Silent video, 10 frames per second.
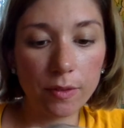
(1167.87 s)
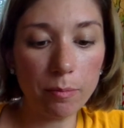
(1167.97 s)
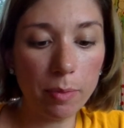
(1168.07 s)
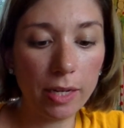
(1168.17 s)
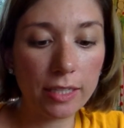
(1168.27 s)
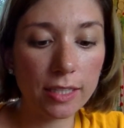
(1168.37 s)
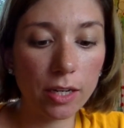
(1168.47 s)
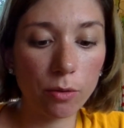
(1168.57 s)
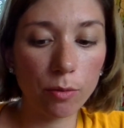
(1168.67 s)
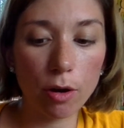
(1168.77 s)
it's like a
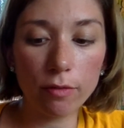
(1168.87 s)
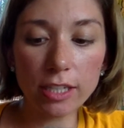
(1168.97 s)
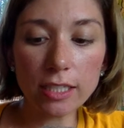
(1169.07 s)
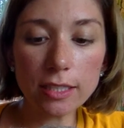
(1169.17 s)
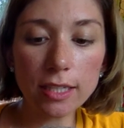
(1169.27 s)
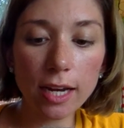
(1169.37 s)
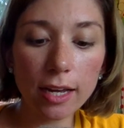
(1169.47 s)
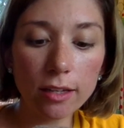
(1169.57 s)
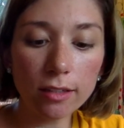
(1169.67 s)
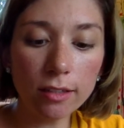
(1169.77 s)
roving
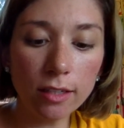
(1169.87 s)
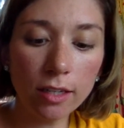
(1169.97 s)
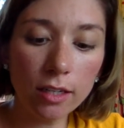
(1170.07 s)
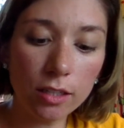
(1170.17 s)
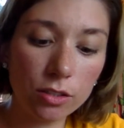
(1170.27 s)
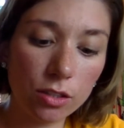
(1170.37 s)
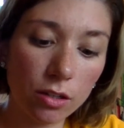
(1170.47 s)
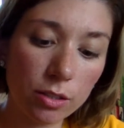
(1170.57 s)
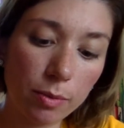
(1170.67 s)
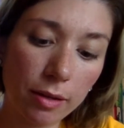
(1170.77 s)
style, so
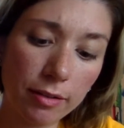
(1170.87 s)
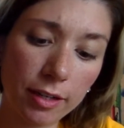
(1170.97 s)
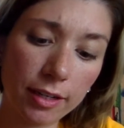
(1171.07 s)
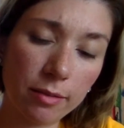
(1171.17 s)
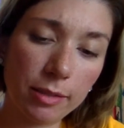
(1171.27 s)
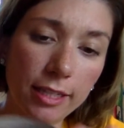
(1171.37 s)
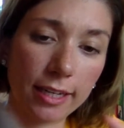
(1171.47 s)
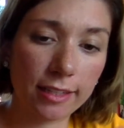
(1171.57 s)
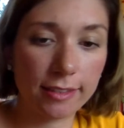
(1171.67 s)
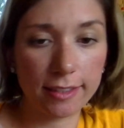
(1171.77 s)
it's probably not going to be that
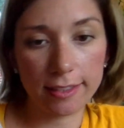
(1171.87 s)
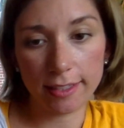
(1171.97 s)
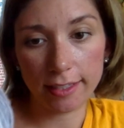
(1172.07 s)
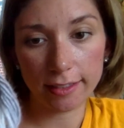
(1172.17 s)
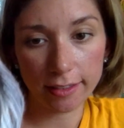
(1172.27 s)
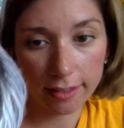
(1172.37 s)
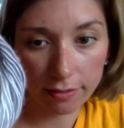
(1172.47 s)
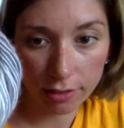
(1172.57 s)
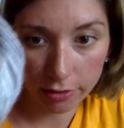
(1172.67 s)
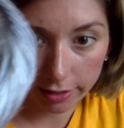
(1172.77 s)
consistent,
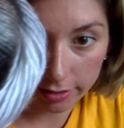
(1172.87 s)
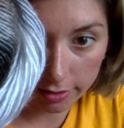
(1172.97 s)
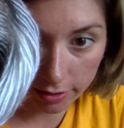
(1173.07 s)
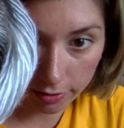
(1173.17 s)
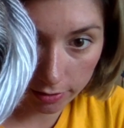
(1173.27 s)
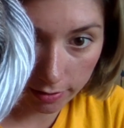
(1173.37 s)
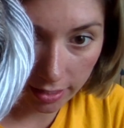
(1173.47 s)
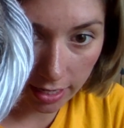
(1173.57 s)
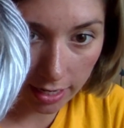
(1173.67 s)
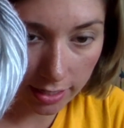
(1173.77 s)
if you guys know.
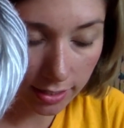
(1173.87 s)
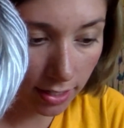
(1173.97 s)
And